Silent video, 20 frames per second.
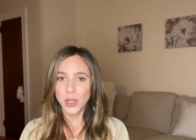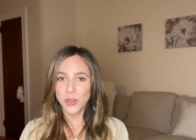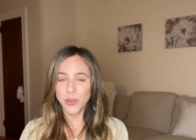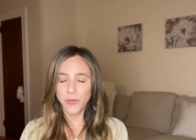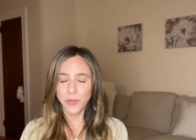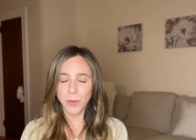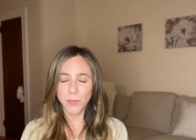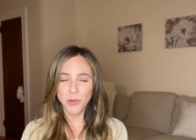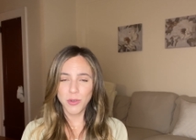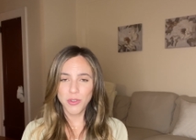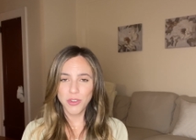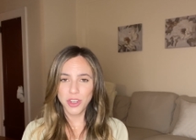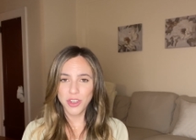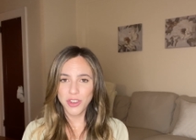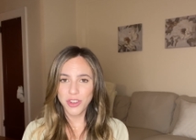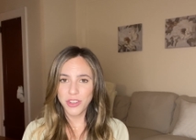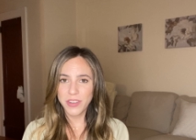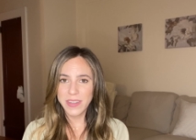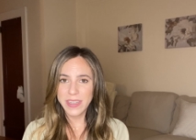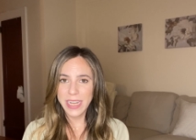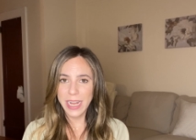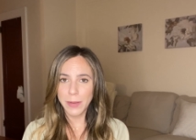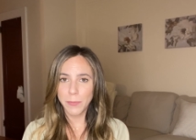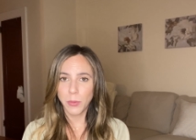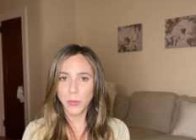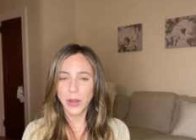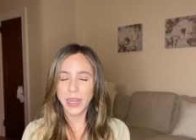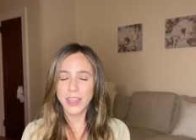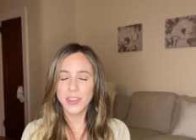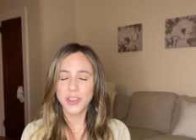From nutritional
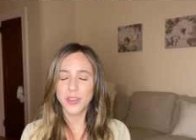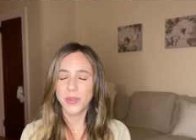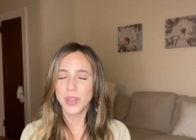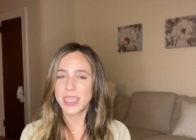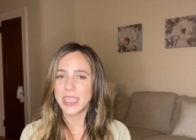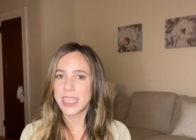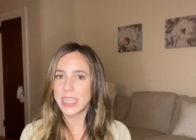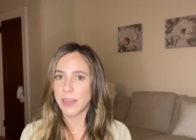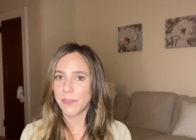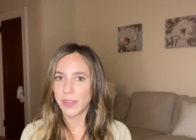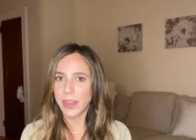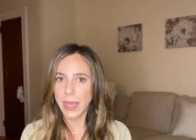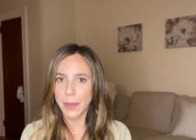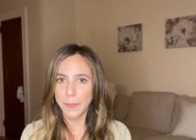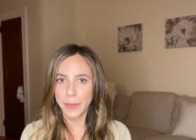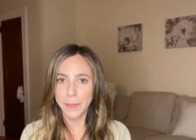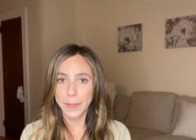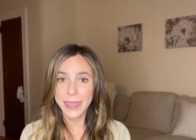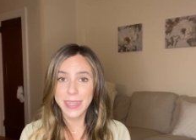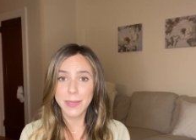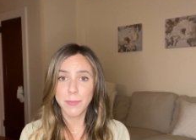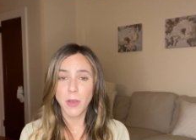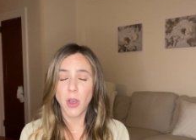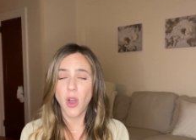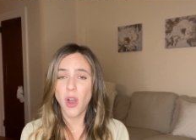standpoints, you can definitely implement some